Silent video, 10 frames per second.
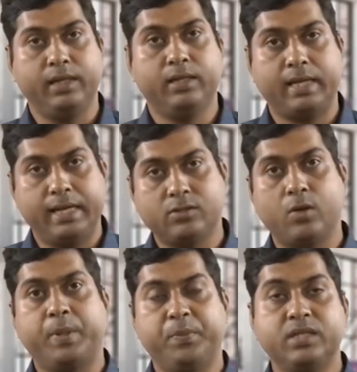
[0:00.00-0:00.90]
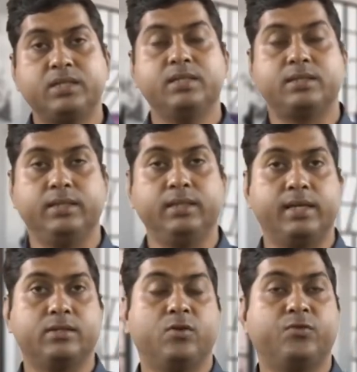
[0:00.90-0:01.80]
in case of emergency, in
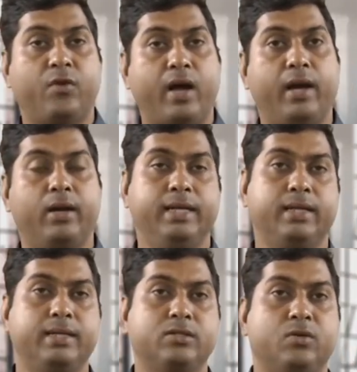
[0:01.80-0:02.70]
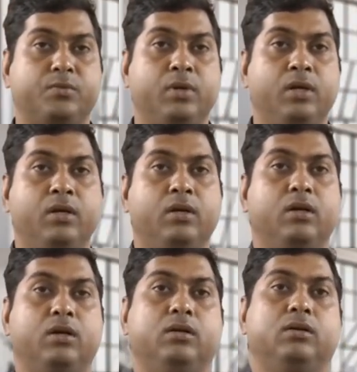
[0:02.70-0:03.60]
case of fire, in case of
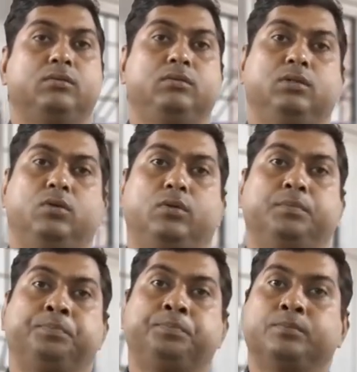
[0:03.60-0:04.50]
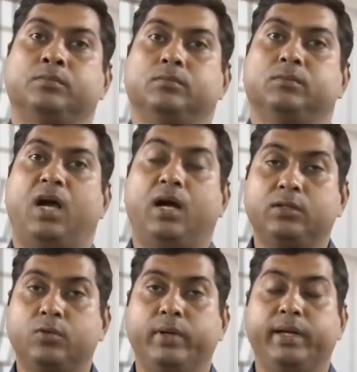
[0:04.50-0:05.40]
uh, your mm,
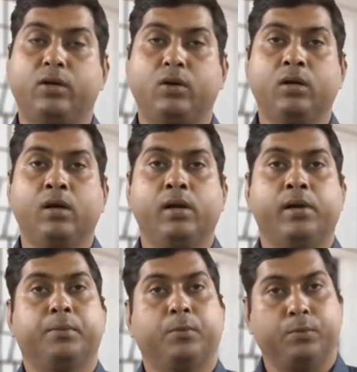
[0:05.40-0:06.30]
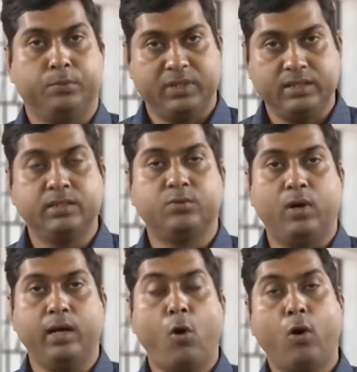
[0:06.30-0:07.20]
earthquake this is
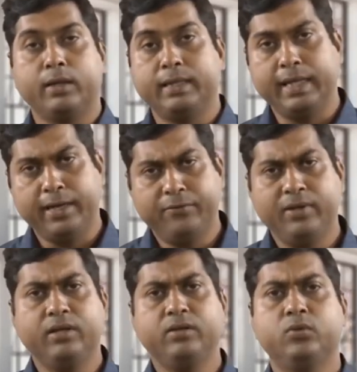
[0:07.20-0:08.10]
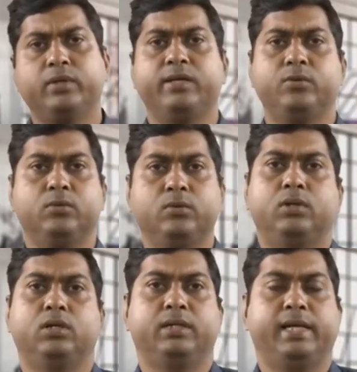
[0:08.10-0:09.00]
one or even to day to
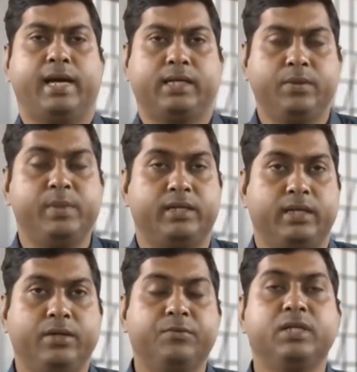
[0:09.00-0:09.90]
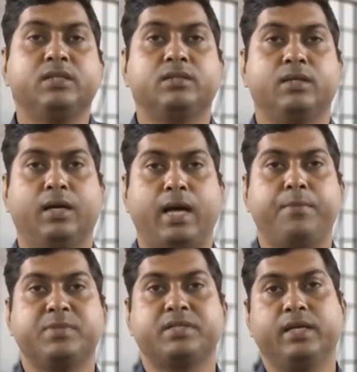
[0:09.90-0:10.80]
uh, day activity. If this uh, I
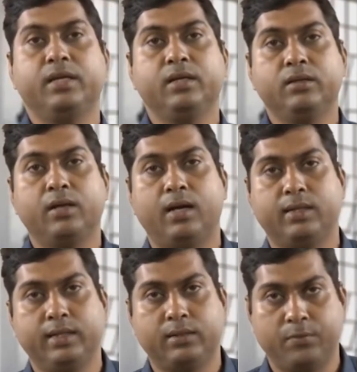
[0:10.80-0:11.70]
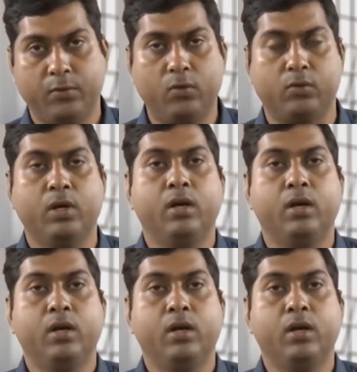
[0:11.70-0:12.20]
am staying in 100th floor